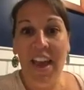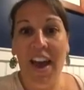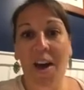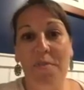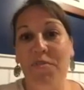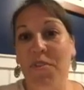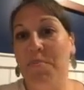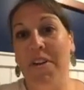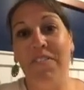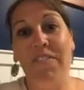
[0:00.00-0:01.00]
from
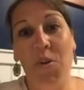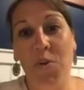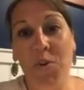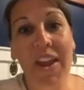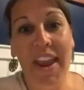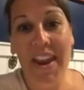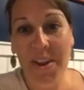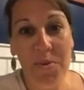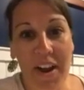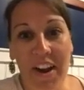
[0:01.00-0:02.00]
my phone
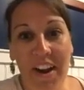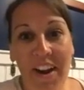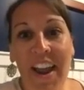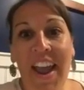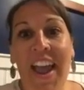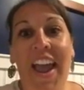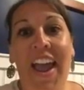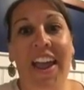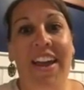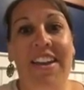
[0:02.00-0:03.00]
anywhere.
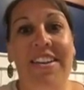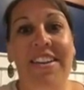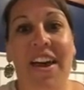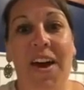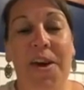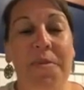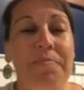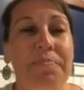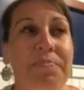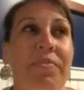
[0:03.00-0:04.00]
And
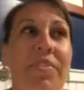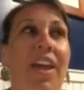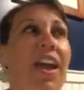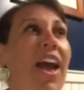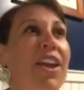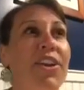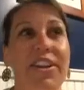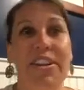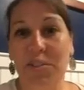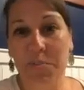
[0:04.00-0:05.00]
I had a good
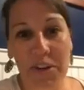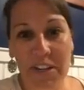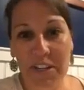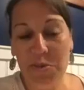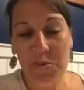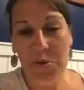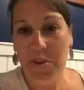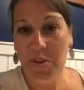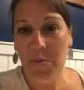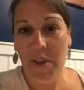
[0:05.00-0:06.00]
experience when we
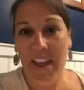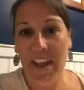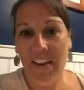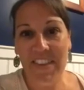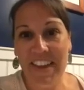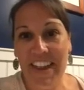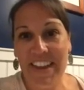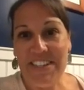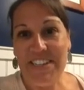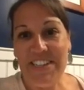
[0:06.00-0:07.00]
went away on
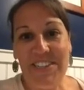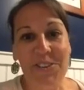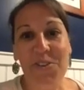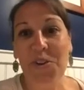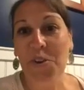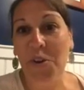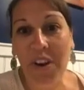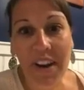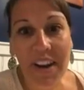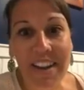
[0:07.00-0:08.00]
vacation to New
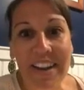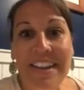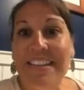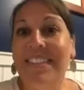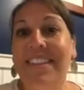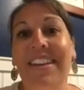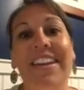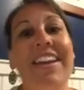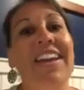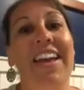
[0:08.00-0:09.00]
York
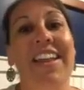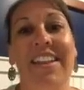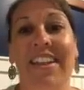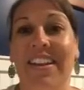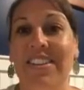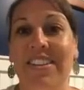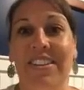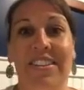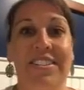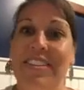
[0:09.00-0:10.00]
City and then
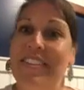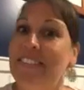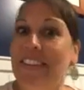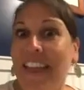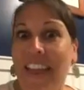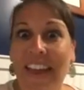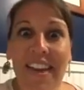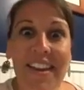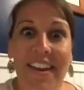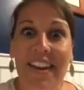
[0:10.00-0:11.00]
to
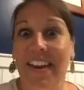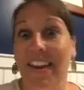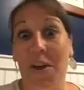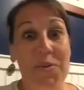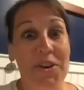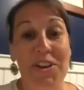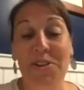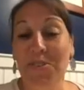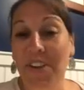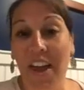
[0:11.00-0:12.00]
Disneyland, and now we're in
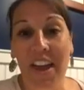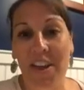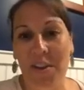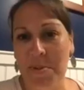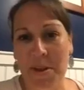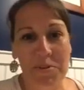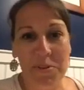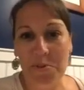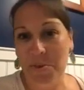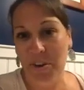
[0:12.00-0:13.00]
Utah, and I've been able to
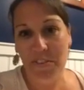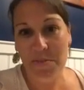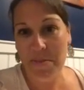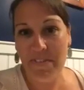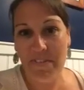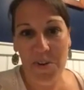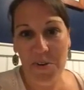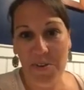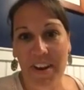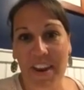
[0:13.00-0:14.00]
work from my
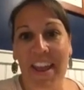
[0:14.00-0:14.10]
phone